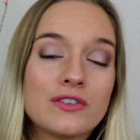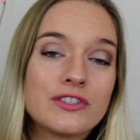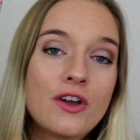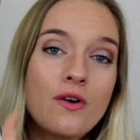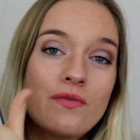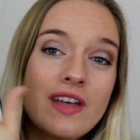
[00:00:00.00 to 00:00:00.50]

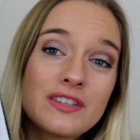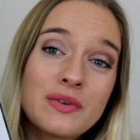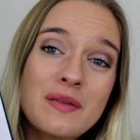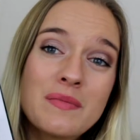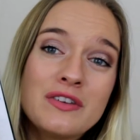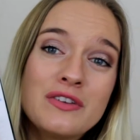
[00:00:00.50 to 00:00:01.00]
So that's
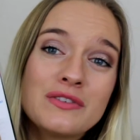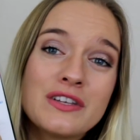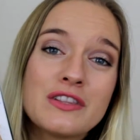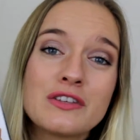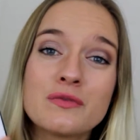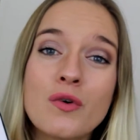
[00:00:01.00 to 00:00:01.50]
what I've been
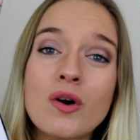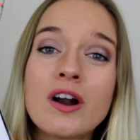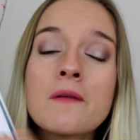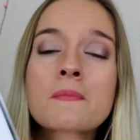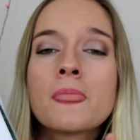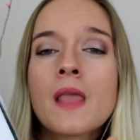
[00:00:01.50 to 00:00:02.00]
using this
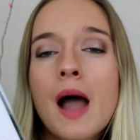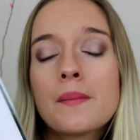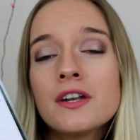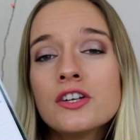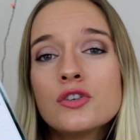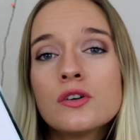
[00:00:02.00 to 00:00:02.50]
for. I'm
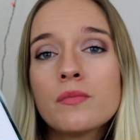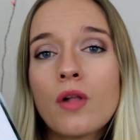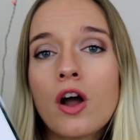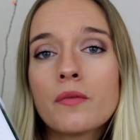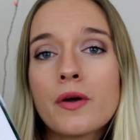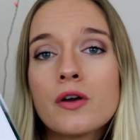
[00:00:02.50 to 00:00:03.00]
going to do a
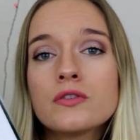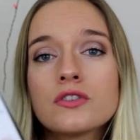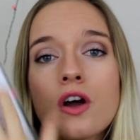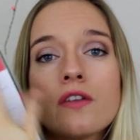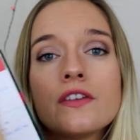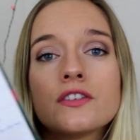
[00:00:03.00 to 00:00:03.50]
blog post
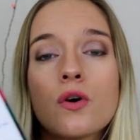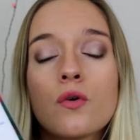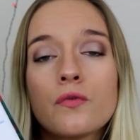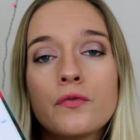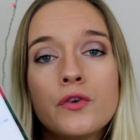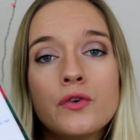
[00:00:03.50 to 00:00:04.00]
on this
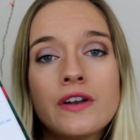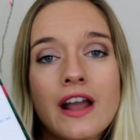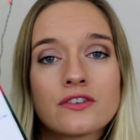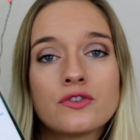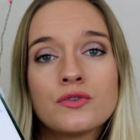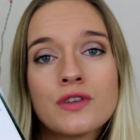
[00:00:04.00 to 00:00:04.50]
whole food and
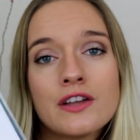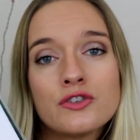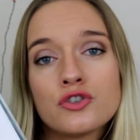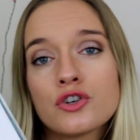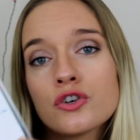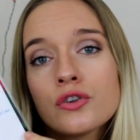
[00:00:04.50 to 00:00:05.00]

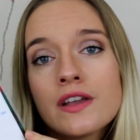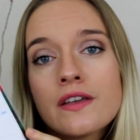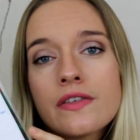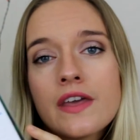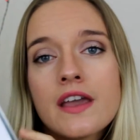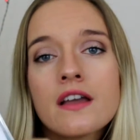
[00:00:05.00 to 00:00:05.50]
exercise
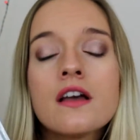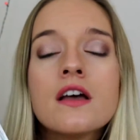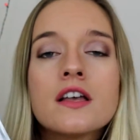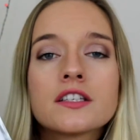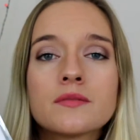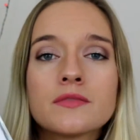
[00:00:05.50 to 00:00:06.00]
journaling thing
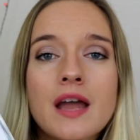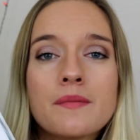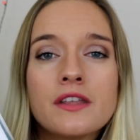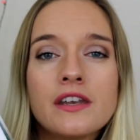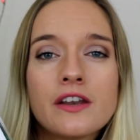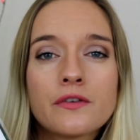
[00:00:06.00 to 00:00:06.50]
sometime
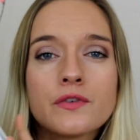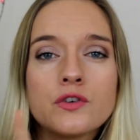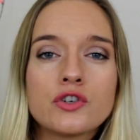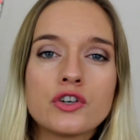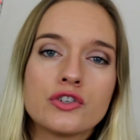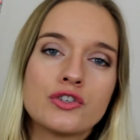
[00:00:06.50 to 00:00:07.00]
in the near
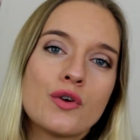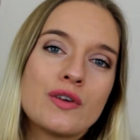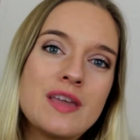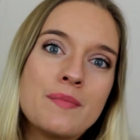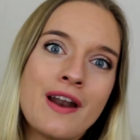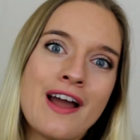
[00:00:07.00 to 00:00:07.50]
future, so
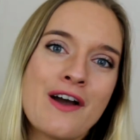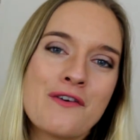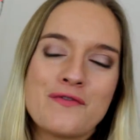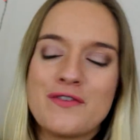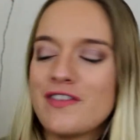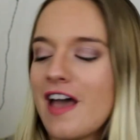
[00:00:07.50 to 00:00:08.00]
keep an eye
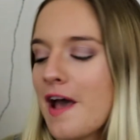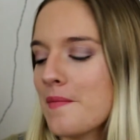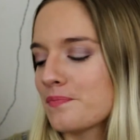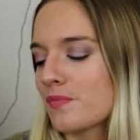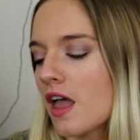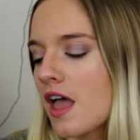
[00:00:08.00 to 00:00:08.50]
out for
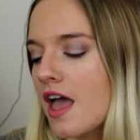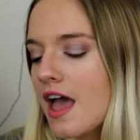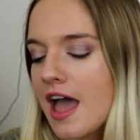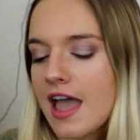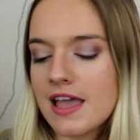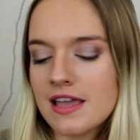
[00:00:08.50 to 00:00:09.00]
that.
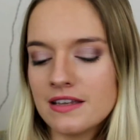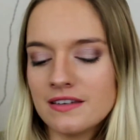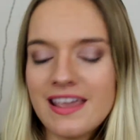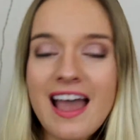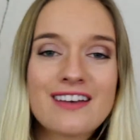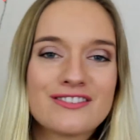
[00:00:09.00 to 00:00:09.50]

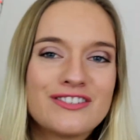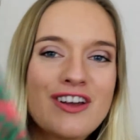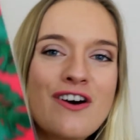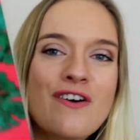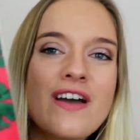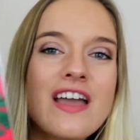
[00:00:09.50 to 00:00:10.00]
And yeah,
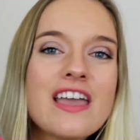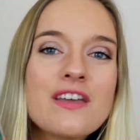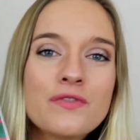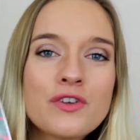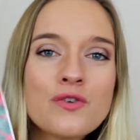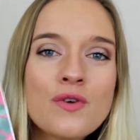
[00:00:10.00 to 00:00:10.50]
so
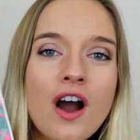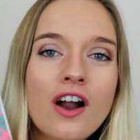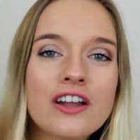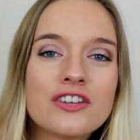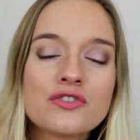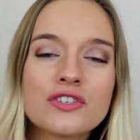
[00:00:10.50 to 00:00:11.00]
if you
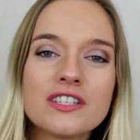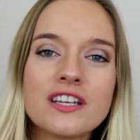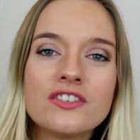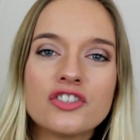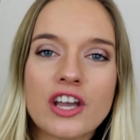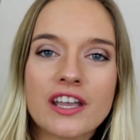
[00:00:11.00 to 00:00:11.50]
are interested
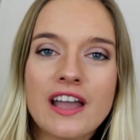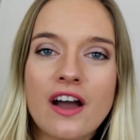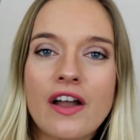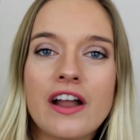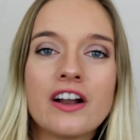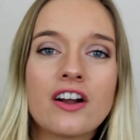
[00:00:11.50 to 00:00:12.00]
in checking
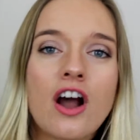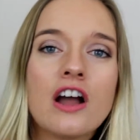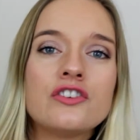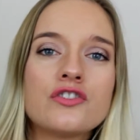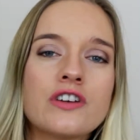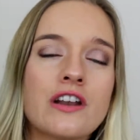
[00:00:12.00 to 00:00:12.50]
out Erin
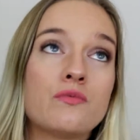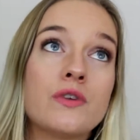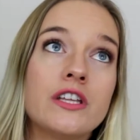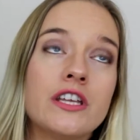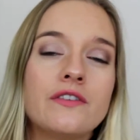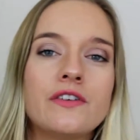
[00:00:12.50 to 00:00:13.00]
Condren, I
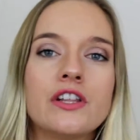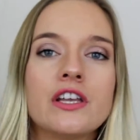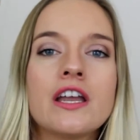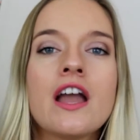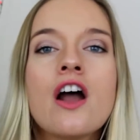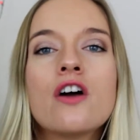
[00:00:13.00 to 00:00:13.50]

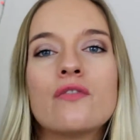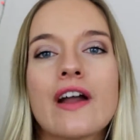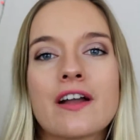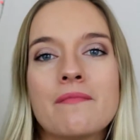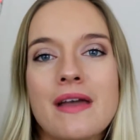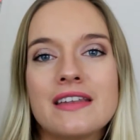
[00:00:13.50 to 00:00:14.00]
really
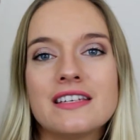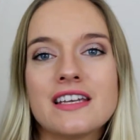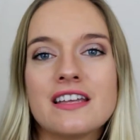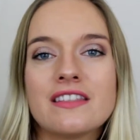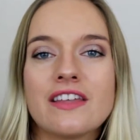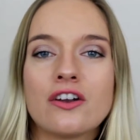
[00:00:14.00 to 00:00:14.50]
recommend
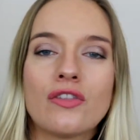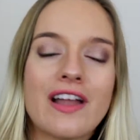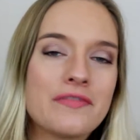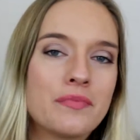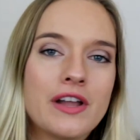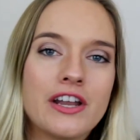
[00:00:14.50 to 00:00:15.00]
it. Their
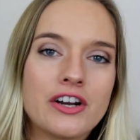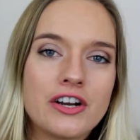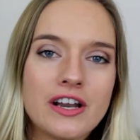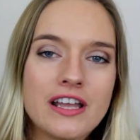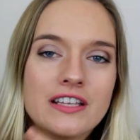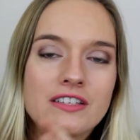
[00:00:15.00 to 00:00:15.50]
life
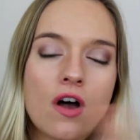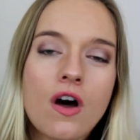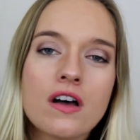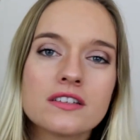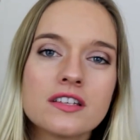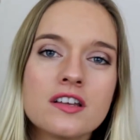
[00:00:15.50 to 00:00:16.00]
planner is
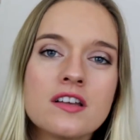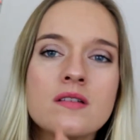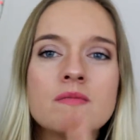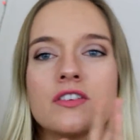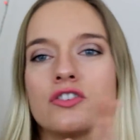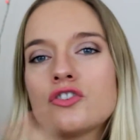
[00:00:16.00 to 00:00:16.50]

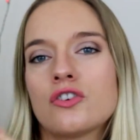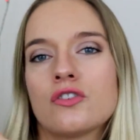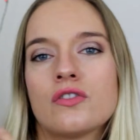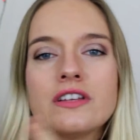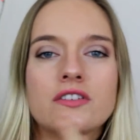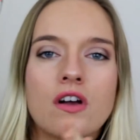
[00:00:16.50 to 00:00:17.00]
awesome. This
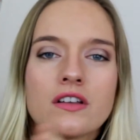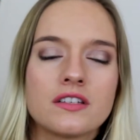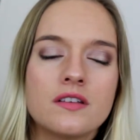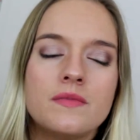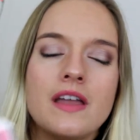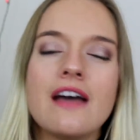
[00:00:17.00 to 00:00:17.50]
journal is
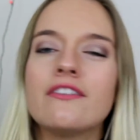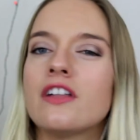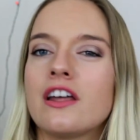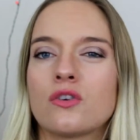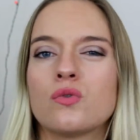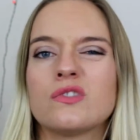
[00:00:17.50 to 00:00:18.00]
awesome. They have a
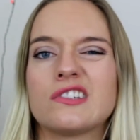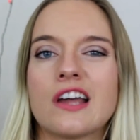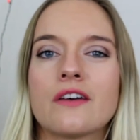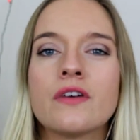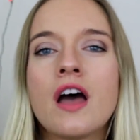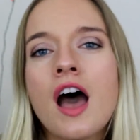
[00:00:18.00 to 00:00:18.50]
lot of cool
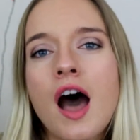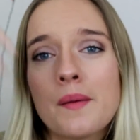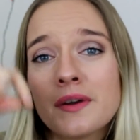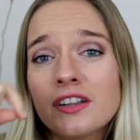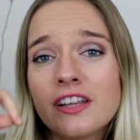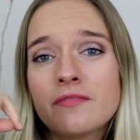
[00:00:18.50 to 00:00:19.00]
stuff. I'm
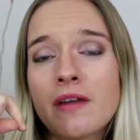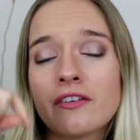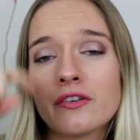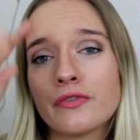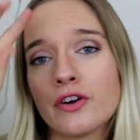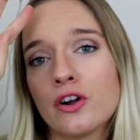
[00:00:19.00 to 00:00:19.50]
gonna leave my
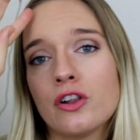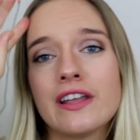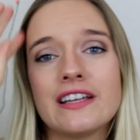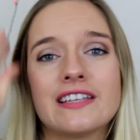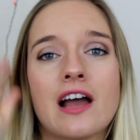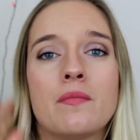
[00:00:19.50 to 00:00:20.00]
referral
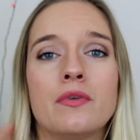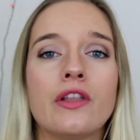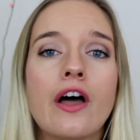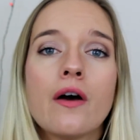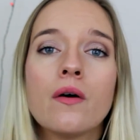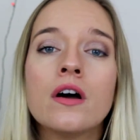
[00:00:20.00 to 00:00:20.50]
link down
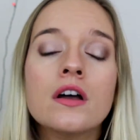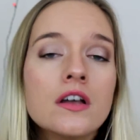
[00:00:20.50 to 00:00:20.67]
below.